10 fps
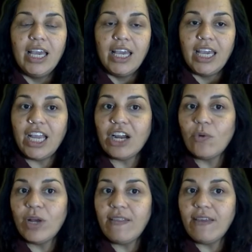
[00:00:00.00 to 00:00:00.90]
Here,
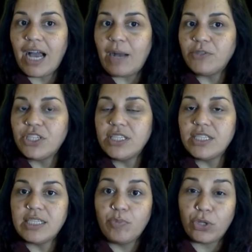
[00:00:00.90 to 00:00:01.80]
one of the options
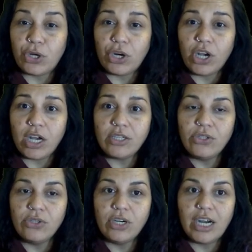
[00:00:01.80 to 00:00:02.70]
is blur
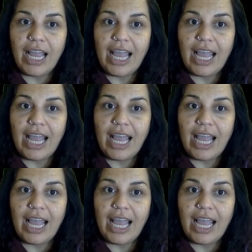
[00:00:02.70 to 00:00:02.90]
contour,